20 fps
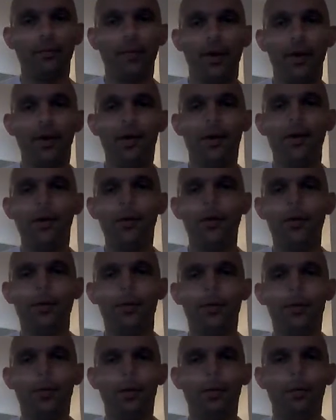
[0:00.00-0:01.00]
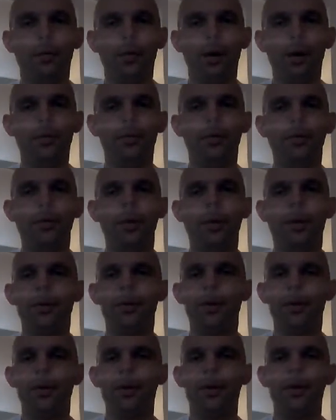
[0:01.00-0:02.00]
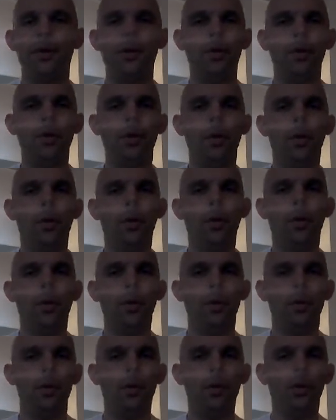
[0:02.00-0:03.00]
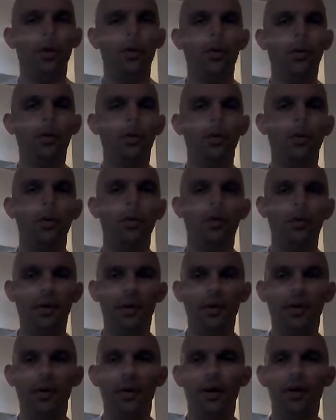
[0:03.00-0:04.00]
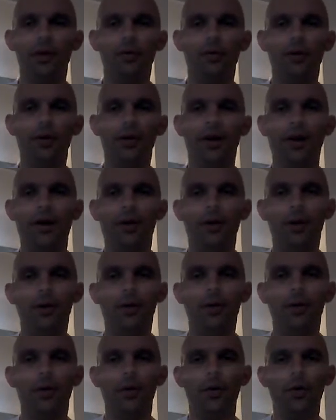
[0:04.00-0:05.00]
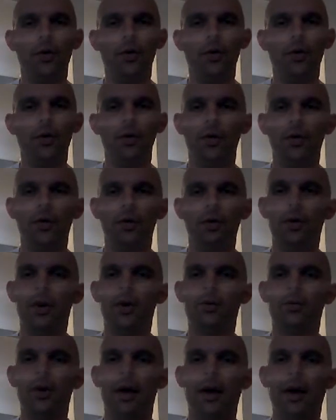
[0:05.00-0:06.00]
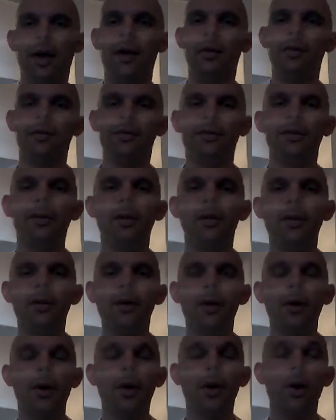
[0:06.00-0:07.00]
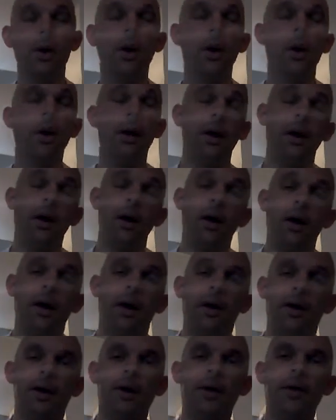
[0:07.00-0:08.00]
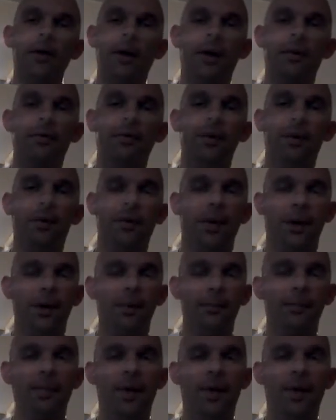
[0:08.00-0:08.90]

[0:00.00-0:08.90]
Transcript: And you can do some sort of wave if you want to. You can do one of those where you kind of go really fast. You can do it however you want.